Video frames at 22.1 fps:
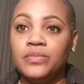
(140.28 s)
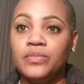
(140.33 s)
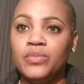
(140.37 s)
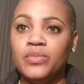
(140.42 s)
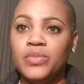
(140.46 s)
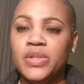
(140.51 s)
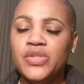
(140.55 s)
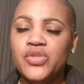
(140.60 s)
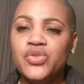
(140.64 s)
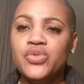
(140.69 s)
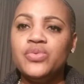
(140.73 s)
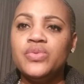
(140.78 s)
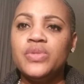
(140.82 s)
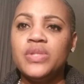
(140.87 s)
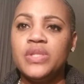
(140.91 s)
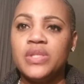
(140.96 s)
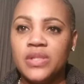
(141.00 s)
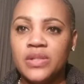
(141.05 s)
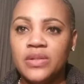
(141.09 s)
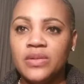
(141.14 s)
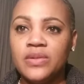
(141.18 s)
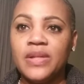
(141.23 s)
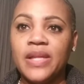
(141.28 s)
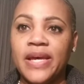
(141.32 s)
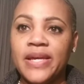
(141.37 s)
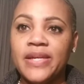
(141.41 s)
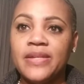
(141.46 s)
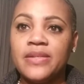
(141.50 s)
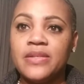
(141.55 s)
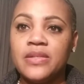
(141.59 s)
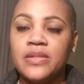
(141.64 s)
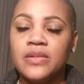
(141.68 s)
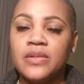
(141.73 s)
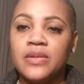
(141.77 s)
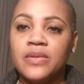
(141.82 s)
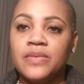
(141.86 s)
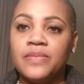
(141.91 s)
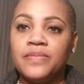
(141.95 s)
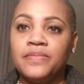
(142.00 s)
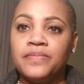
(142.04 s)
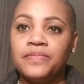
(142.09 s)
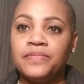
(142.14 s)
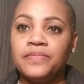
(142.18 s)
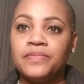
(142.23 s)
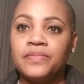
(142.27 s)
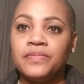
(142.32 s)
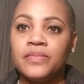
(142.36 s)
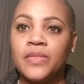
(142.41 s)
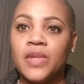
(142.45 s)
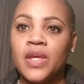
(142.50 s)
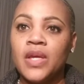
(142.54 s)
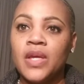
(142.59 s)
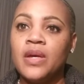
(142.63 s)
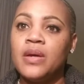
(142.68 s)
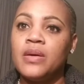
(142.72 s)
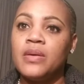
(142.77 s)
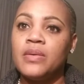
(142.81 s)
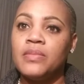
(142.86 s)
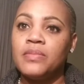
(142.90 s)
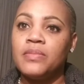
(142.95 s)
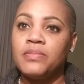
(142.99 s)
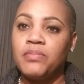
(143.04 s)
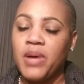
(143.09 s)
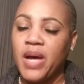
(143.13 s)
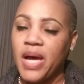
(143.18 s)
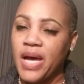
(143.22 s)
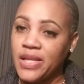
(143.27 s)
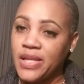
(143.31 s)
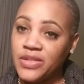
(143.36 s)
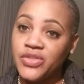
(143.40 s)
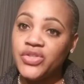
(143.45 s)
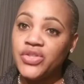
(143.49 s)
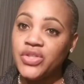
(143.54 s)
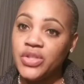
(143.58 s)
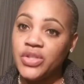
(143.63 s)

but you'd still like to polish